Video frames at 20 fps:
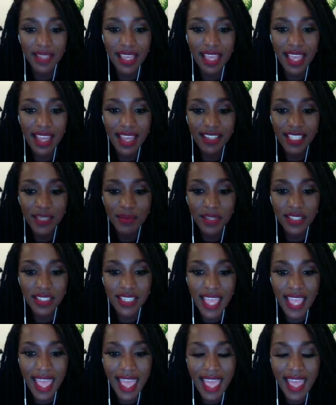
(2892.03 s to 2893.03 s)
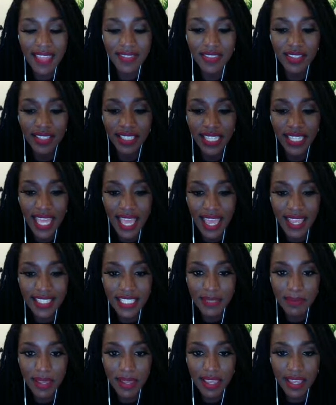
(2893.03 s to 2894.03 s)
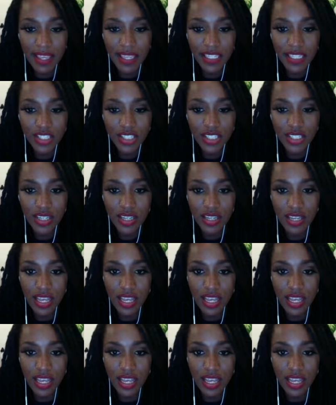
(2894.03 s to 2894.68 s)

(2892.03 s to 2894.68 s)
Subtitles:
asked me to add the last page.